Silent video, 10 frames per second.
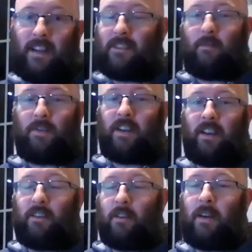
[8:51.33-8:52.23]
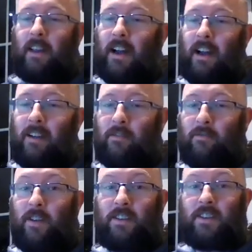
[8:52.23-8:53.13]
There's not much I can do about that.
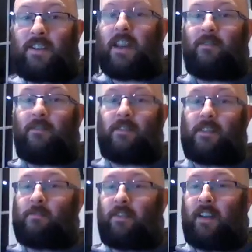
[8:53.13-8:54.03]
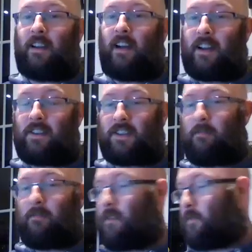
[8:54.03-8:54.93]
Freshly shaved this morning. I hadn't shaved
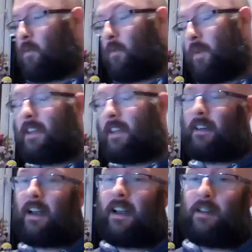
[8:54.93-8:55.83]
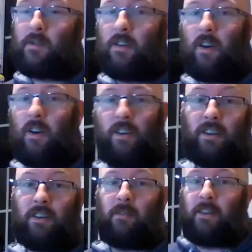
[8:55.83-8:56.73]
my head for a week and it was not
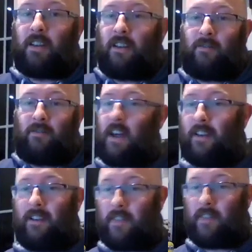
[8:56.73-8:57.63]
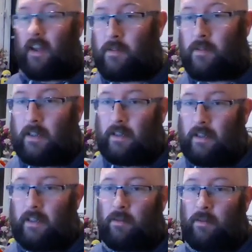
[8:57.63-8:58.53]
looking good. But then if I hadn't left the house,
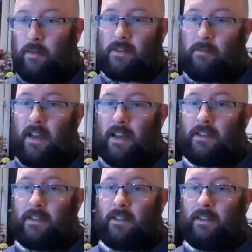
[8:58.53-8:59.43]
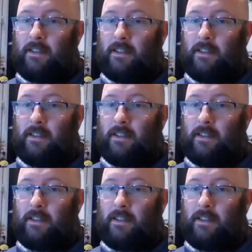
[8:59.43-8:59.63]
you know, what'd you expect?